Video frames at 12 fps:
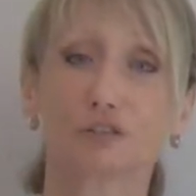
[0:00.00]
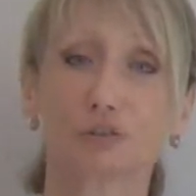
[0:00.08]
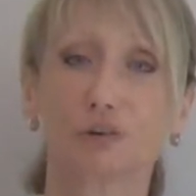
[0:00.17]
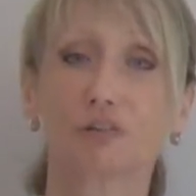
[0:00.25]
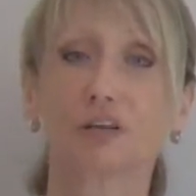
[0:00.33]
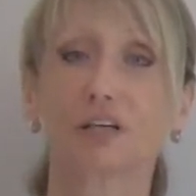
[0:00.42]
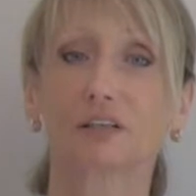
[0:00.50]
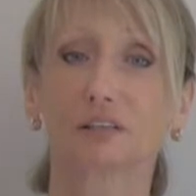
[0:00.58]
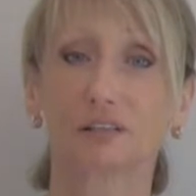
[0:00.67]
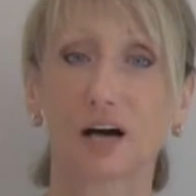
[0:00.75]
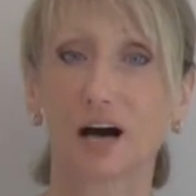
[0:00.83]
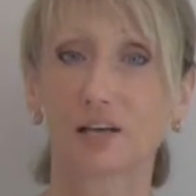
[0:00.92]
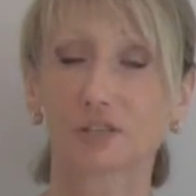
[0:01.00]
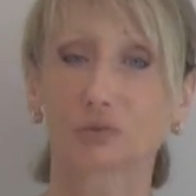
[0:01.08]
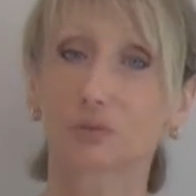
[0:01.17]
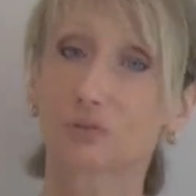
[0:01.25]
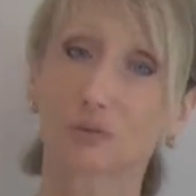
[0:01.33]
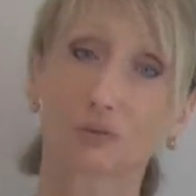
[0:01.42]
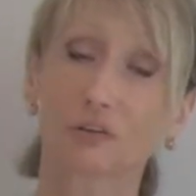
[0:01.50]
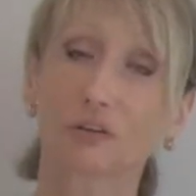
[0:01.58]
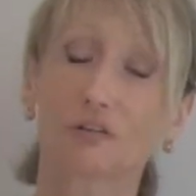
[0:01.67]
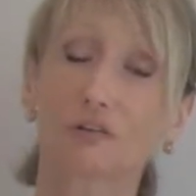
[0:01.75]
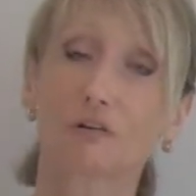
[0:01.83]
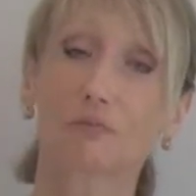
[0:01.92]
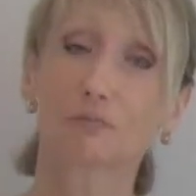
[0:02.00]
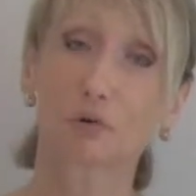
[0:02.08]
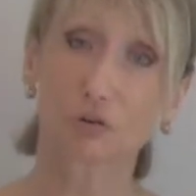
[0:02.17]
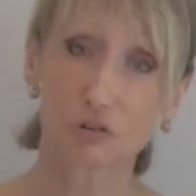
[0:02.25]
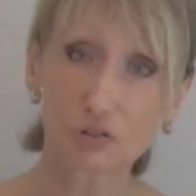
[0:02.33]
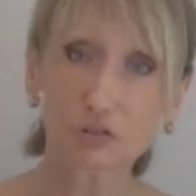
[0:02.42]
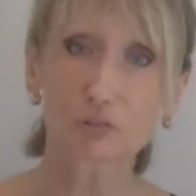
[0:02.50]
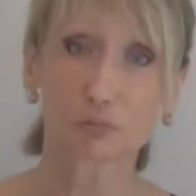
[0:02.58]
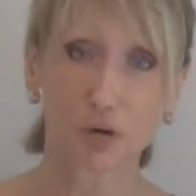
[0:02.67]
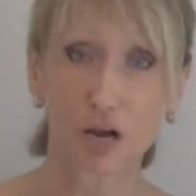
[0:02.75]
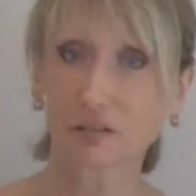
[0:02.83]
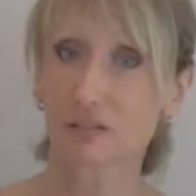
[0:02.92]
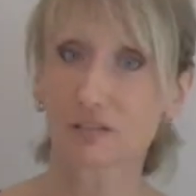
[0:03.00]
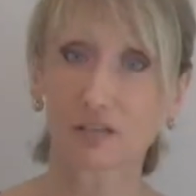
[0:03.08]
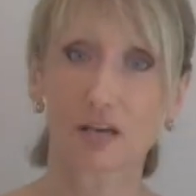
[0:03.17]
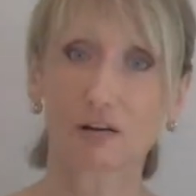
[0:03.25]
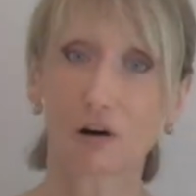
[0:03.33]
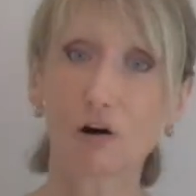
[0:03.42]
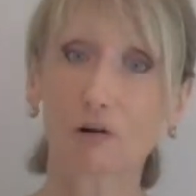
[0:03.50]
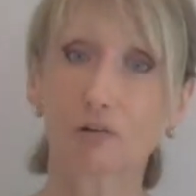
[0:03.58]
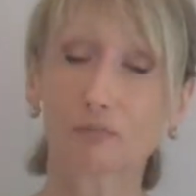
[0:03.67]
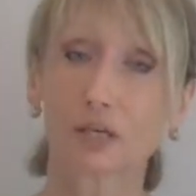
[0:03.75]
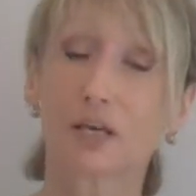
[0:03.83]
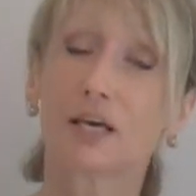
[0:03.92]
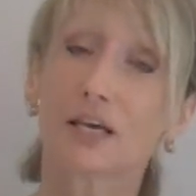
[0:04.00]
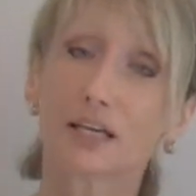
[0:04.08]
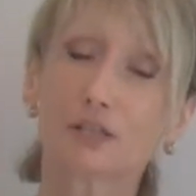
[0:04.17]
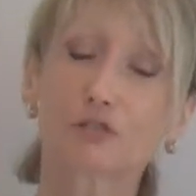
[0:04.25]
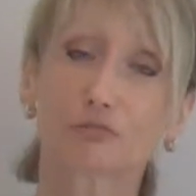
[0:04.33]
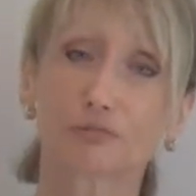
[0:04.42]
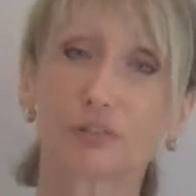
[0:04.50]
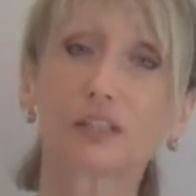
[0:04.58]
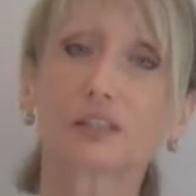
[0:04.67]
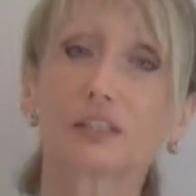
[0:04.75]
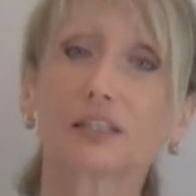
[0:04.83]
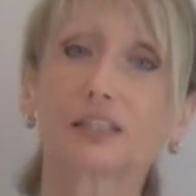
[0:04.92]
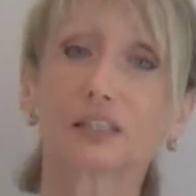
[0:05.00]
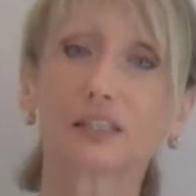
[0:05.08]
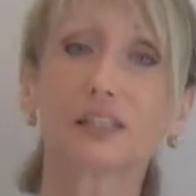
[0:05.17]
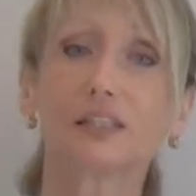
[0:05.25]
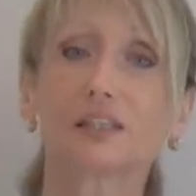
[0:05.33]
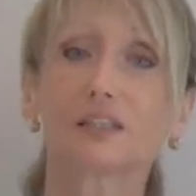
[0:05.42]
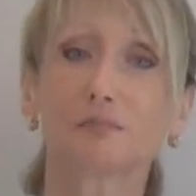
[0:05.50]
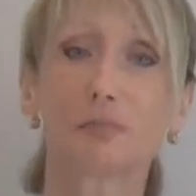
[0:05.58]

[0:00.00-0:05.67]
during a class or during your own personal practice at home is really leading the